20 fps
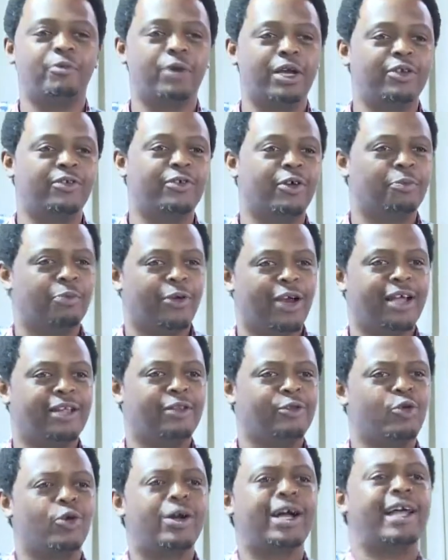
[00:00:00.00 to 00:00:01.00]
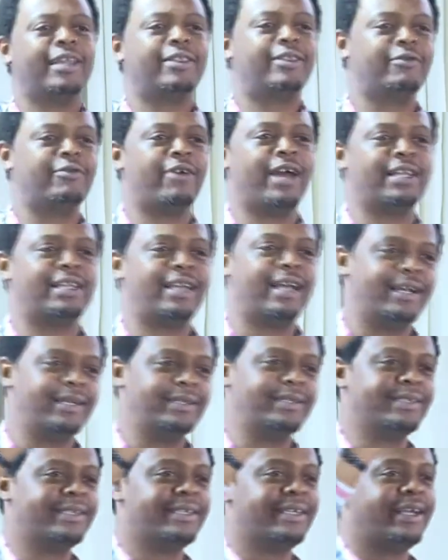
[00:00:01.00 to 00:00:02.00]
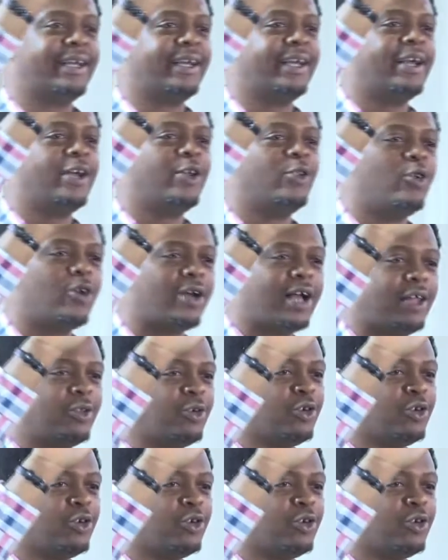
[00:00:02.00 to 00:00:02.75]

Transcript: Raise up your hand. Look at the right hand. Look at